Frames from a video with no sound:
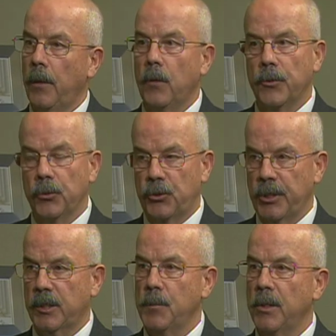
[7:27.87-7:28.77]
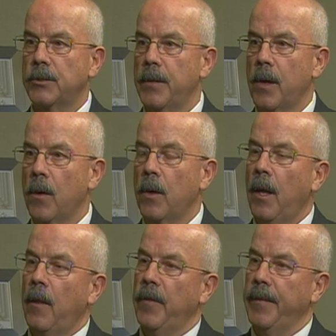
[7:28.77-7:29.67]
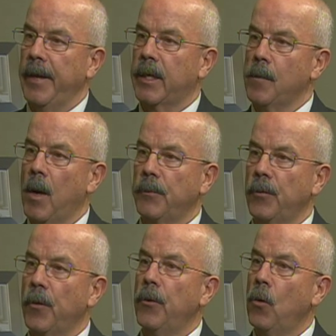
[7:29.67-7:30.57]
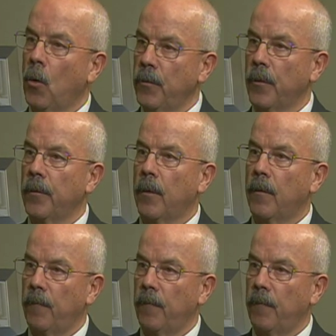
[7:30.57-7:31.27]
They'll do 6 months there. Then they come up to the Northern